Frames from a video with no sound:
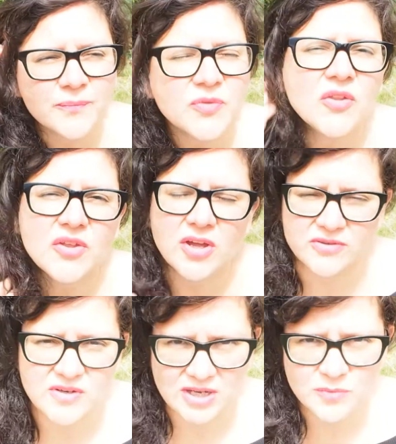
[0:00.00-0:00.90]
not the
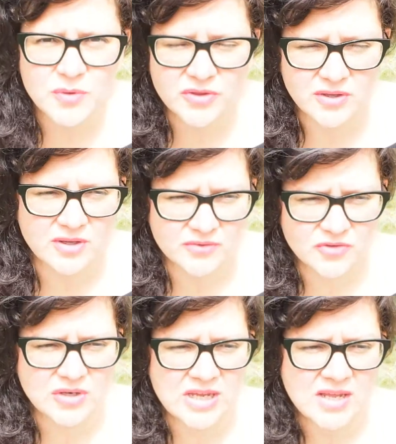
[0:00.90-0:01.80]
continent, but the
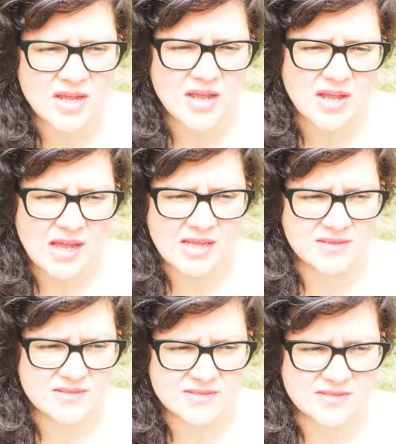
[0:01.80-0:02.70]
country
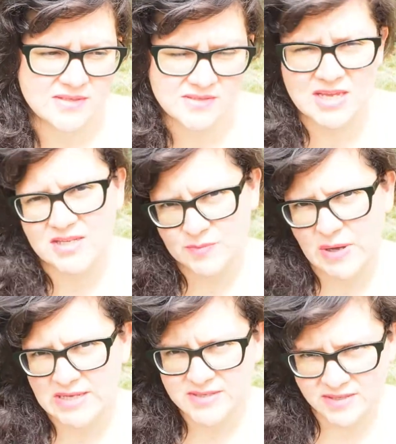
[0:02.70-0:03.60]
it's takes
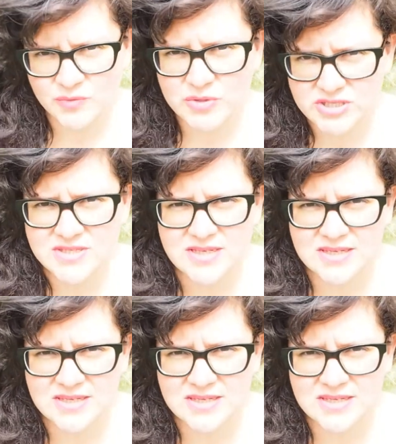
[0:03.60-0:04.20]
place in, which is